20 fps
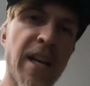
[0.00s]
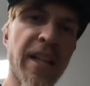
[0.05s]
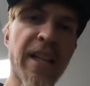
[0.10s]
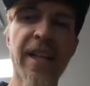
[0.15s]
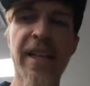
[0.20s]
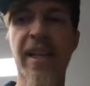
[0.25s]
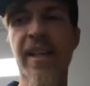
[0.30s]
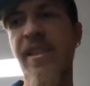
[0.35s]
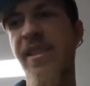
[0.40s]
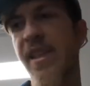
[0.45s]

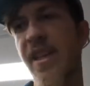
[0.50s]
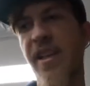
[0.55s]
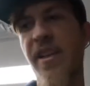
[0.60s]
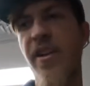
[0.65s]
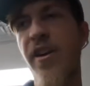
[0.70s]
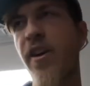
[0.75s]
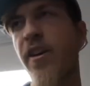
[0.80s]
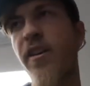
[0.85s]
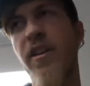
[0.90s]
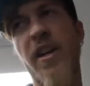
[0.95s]
Like I said,
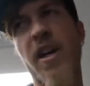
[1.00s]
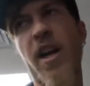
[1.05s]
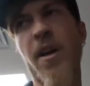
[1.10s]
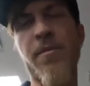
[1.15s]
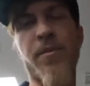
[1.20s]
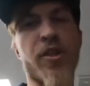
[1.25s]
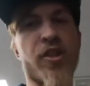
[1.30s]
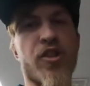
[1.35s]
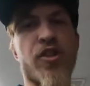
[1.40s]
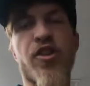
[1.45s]
y'all,
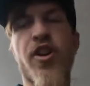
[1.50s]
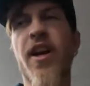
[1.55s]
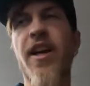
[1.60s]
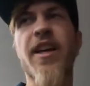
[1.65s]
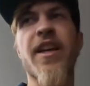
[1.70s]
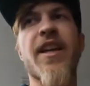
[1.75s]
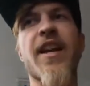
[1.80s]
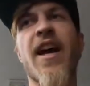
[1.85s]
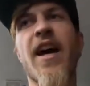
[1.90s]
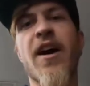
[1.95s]
I'm just
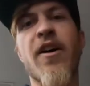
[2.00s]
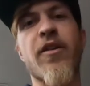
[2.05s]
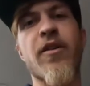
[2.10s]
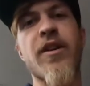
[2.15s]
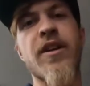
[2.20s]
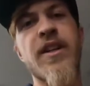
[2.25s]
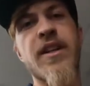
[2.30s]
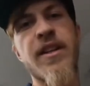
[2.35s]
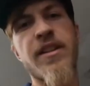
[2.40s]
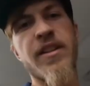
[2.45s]
striking out.